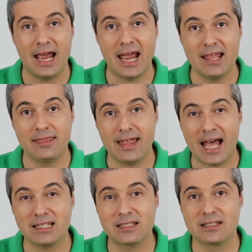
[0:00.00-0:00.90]
And
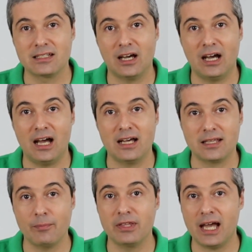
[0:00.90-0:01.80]
that's
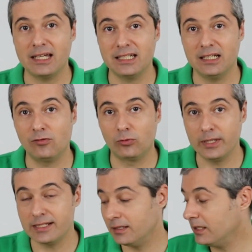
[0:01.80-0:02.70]
something I did
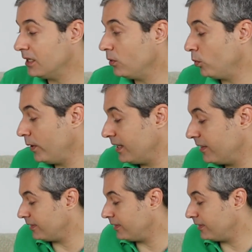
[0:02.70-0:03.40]
recently with